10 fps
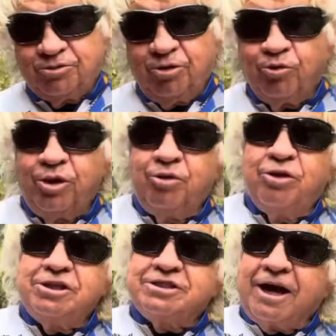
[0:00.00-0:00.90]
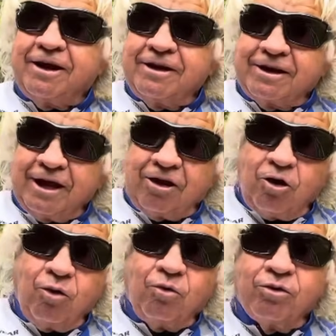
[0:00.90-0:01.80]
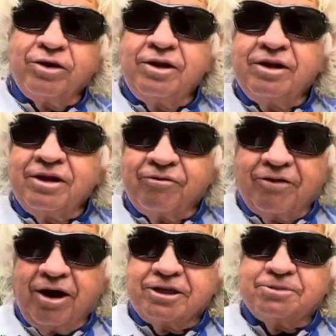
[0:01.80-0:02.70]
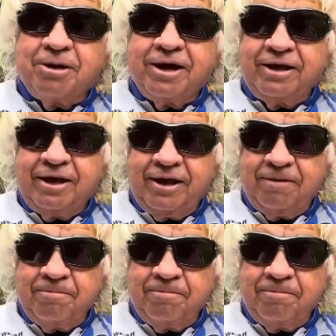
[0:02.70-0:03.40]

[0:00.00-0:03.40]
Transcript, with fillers: when we reach out and take hold of God's mighty hand.